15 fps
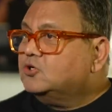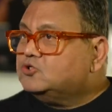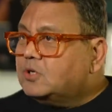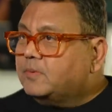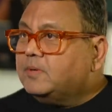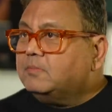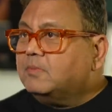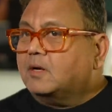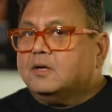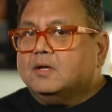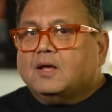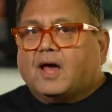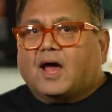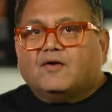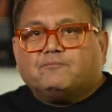Jemimah.
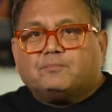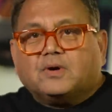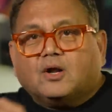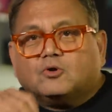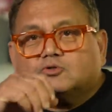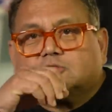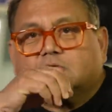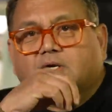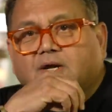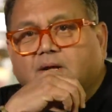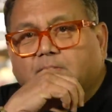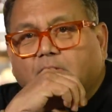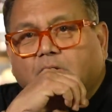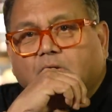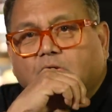I pronounced her
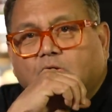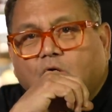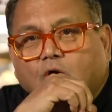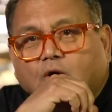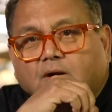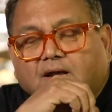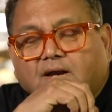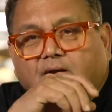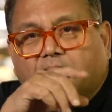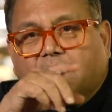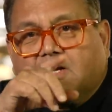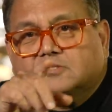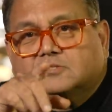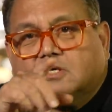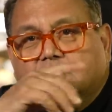name wrong and I'm
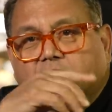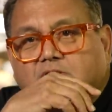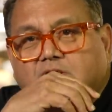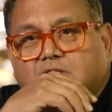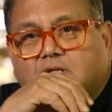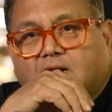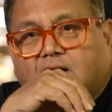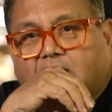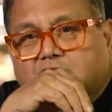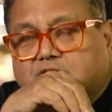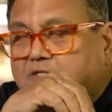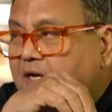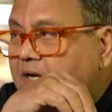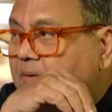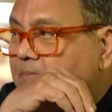asking you this at the
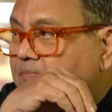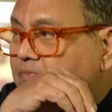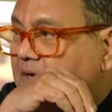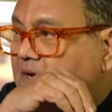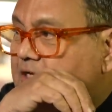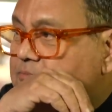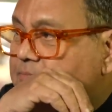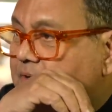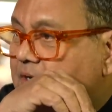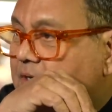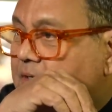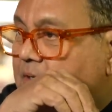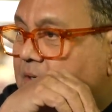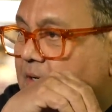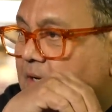last time, the last minute.